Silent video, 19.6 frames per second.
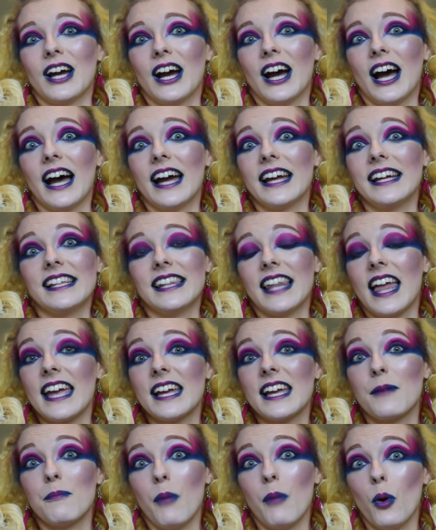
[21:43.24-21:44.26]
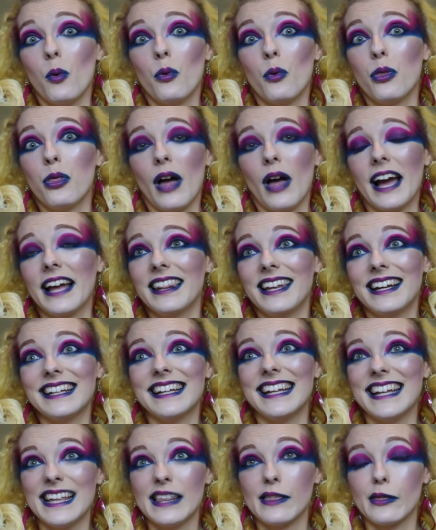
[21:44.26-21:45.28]
I like both, I
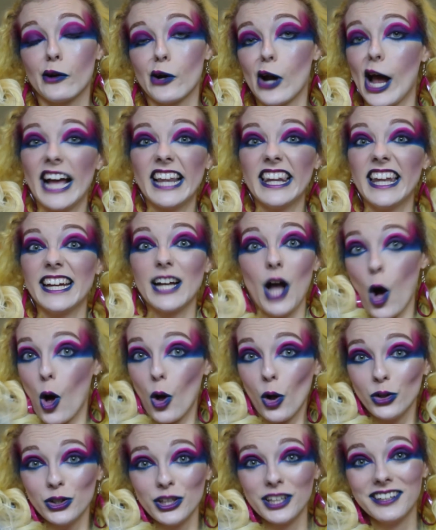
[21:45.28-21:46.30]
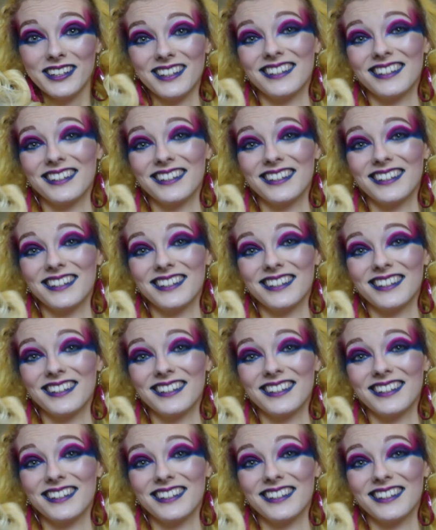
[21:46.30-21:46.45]
like either, I like all.